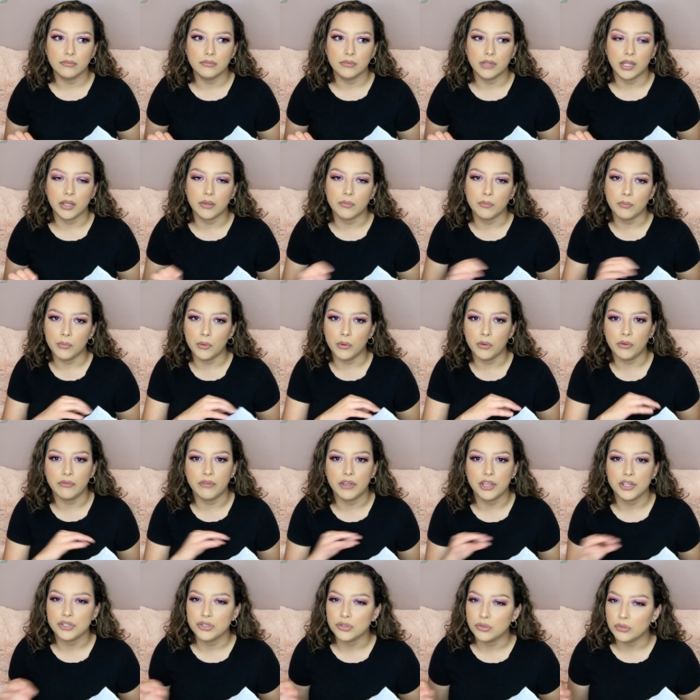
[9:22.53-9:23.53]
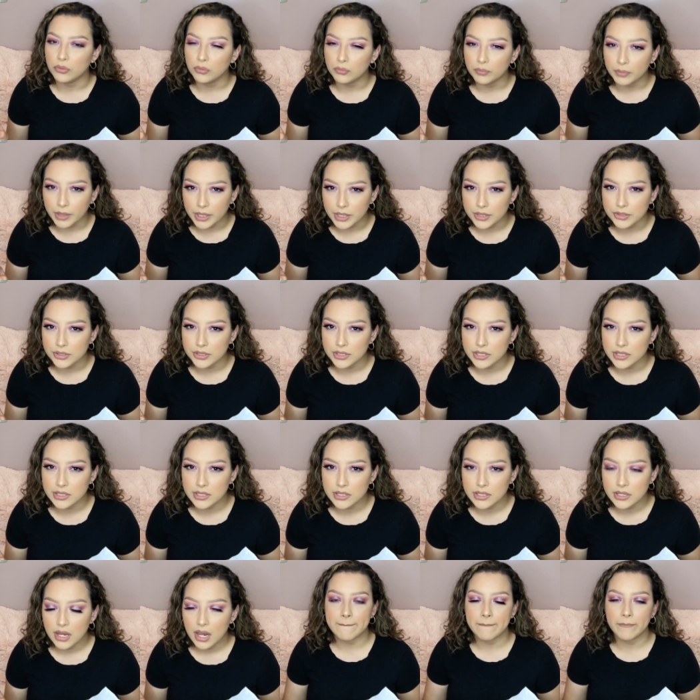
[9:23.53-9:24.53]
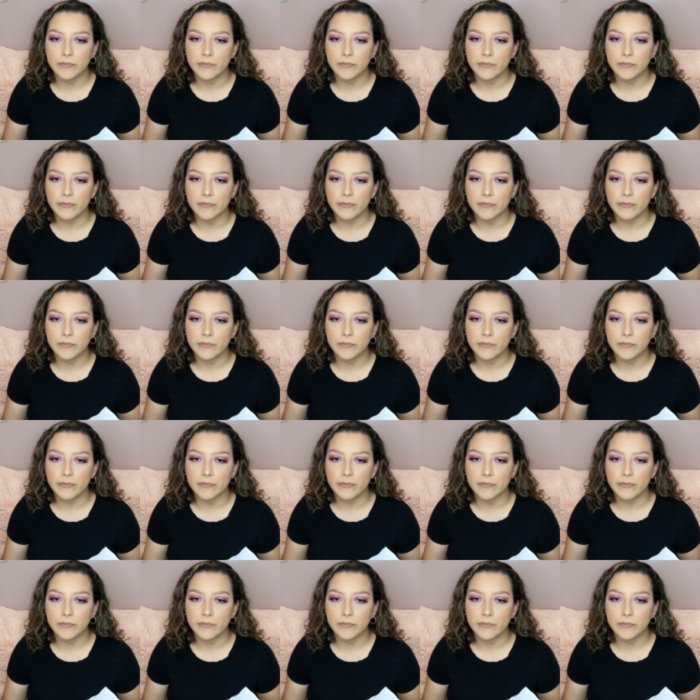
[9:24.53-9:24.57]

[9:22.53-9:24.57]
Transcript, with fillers: like motivational pages